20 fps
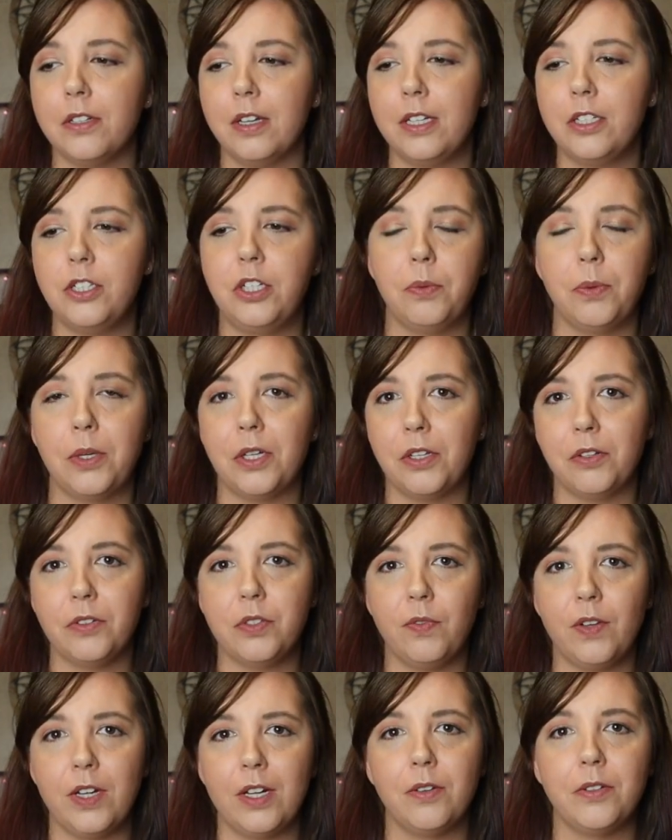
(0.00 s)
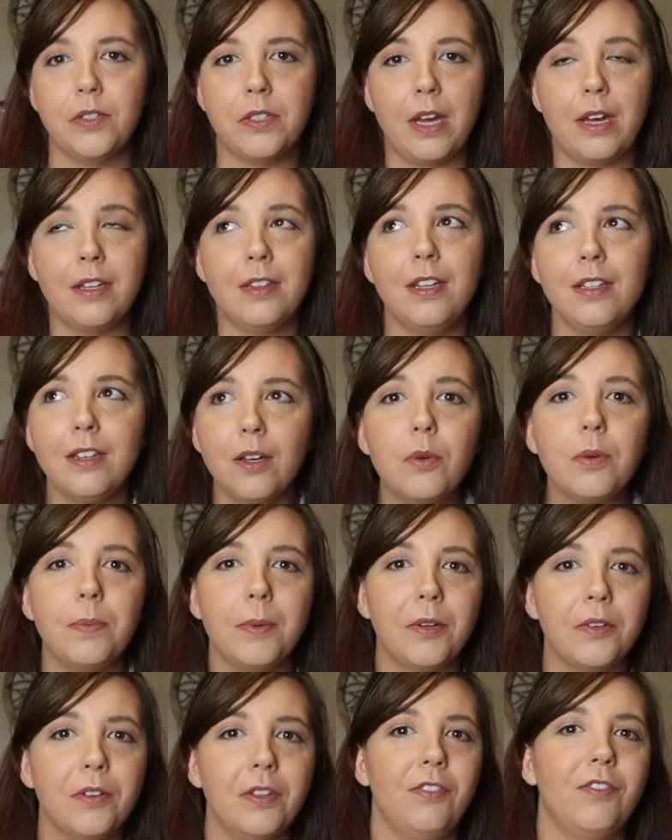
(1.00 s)
like do one of those videos. I think that would
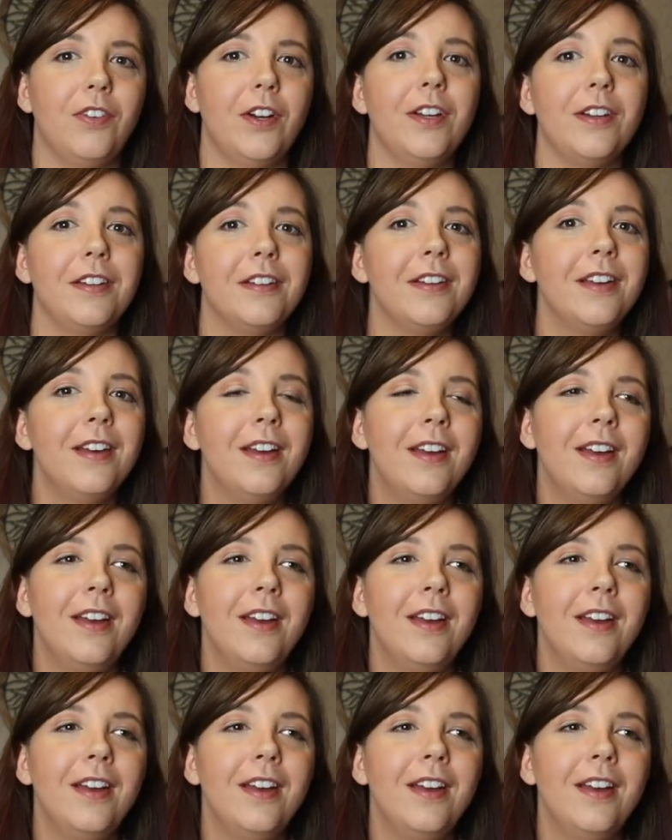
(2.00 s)
be really fun.